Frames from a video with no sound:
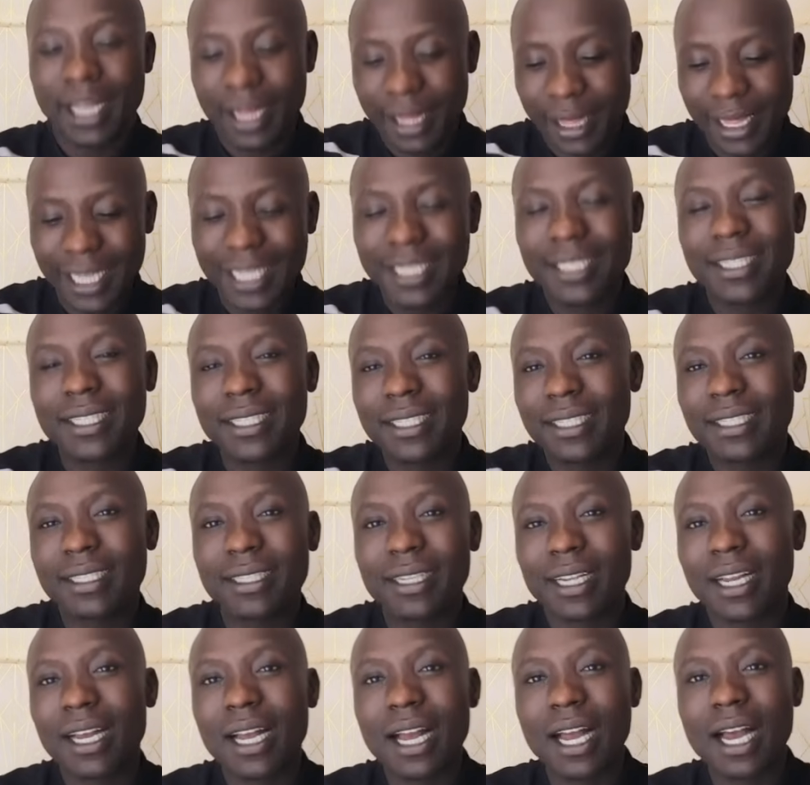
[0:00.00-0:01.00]

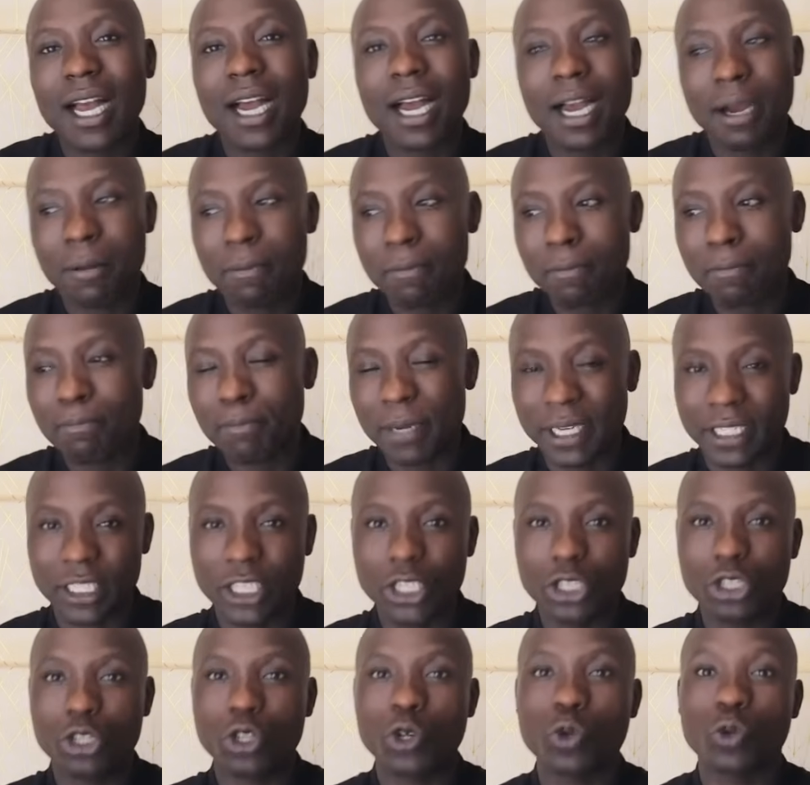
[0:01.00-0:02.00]
This
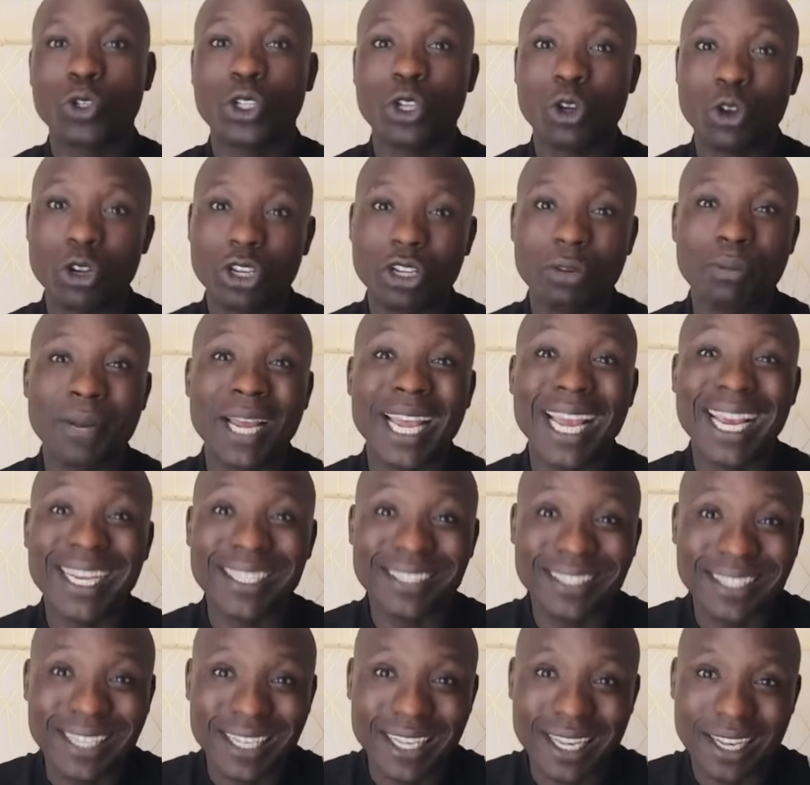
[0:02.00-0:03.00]
petition was launched by
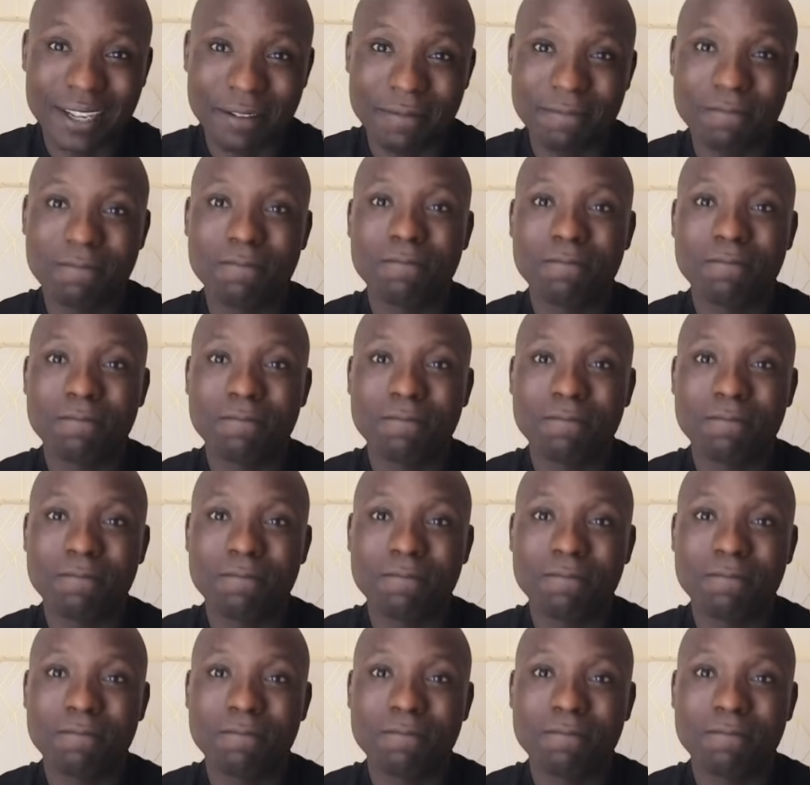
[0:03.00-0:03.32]
SDA.